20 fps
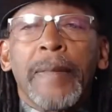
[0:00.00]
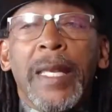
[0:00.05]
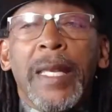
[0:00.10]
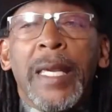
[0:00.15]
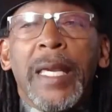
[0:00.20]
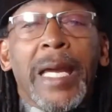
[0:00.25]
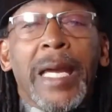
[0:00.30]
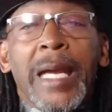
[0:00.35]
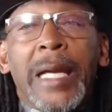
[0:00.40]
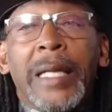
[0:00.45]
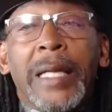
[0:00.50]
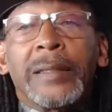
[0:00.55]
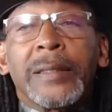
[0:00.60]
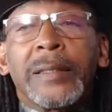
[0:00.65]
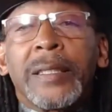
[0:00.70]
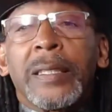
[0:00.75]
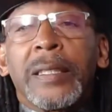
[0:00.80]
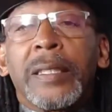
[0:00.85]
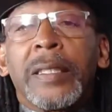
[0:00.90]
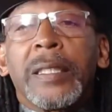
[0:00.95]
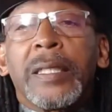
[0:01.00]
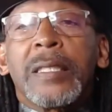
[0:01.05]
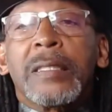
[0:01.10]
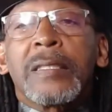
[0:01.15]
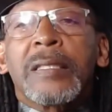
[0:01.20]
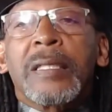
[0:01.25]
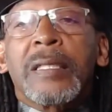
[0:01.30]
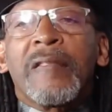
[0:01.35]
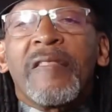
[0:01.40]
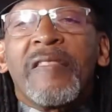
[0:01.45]
And it
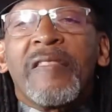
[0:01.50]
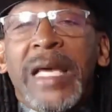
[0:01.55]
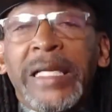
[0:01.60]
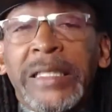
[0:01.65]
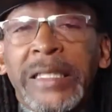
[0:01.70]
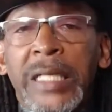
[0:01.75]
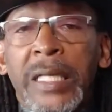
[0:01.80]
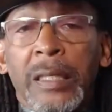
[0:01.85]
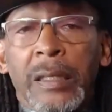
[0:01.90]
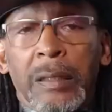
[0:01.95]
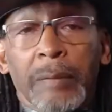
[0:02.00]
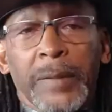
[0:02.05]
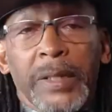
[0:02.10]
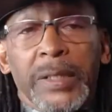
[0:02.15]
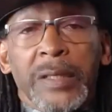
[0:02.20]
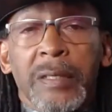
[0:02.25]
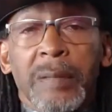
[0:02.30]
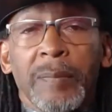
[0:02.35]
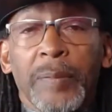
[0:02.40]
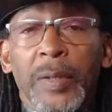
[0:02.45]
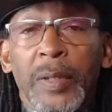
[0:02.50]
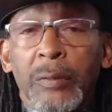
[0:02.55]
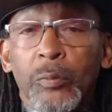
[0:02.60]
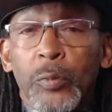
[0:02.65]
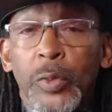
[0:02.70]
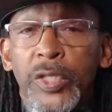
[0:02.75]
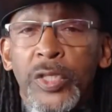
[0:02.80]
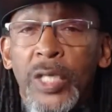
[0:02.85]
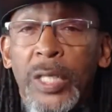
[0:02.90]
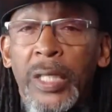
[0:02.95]
is that element upon
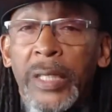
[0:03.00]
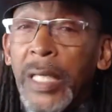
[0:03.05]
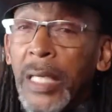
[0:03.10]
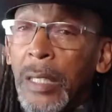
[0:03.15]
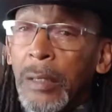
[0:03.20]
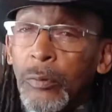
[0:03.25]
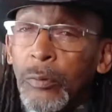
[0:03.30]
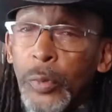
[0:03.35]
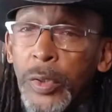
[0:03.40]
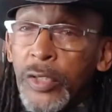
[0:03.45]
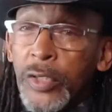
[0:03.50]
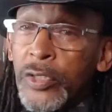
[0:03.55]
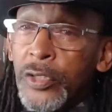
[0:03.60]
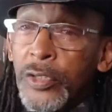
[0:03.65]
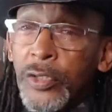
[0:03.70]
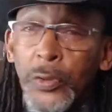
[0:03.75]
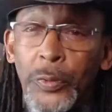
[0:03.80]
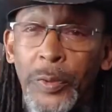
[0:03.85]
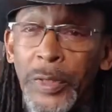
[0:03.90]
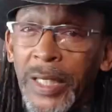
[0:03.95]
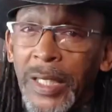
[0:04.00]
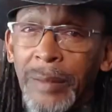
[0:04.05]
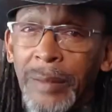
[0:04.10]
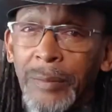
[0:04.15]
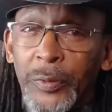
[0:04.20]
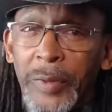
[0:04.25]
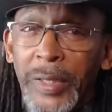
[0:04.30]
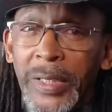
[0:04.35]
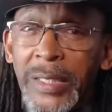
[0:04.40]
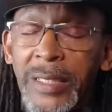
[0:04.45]
which I now wish to
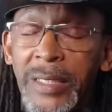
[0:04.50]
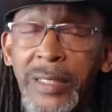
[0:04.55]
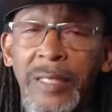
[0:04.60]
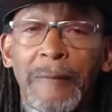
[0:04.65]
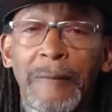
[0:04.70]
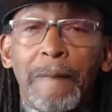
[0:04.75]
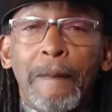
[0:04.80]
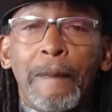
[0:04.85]
elaborate.